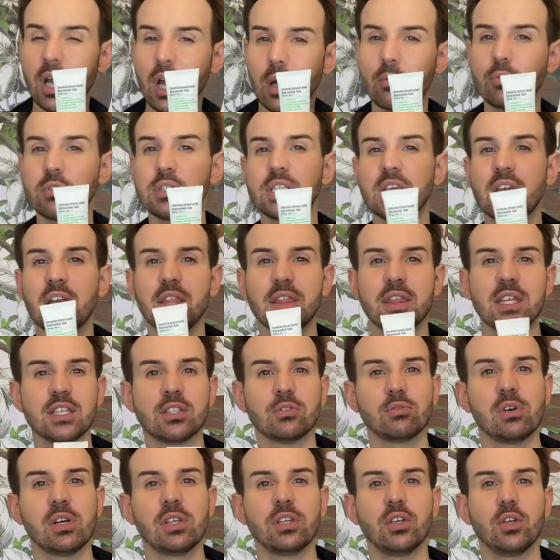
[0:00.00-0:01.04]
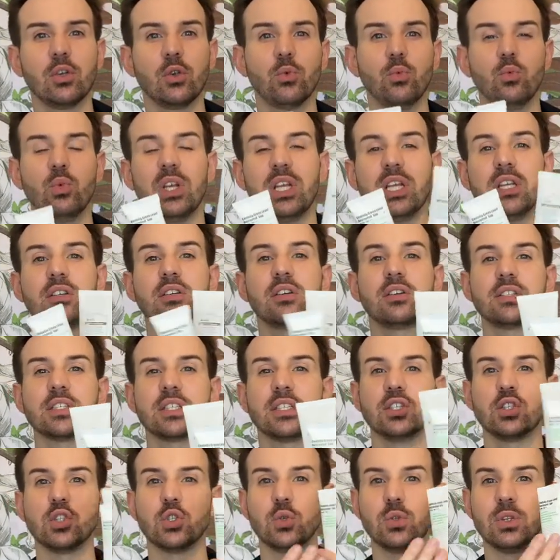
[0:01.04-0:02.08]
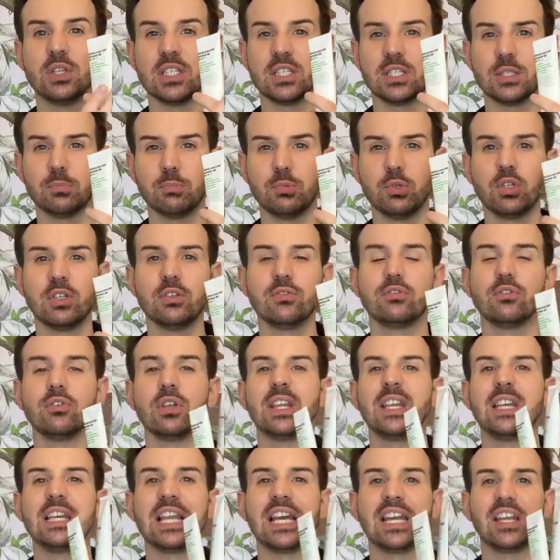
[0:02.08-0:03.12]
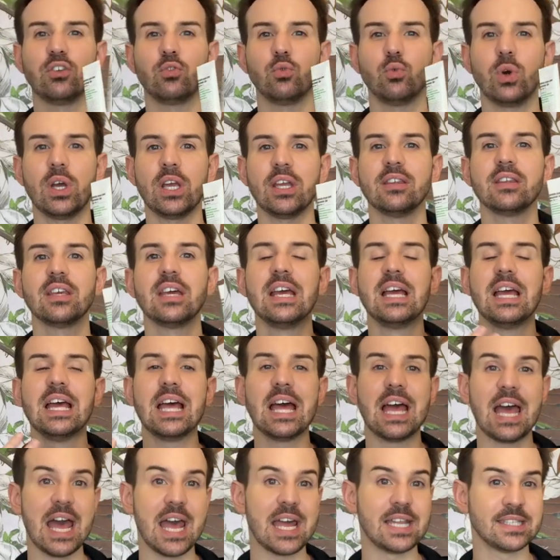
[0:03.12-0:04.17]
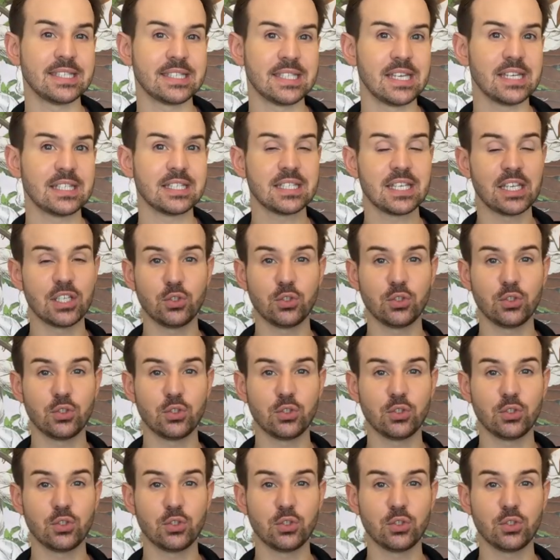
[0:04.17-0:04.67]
I would say, and this one really turns into this beautiful and lightweight essence.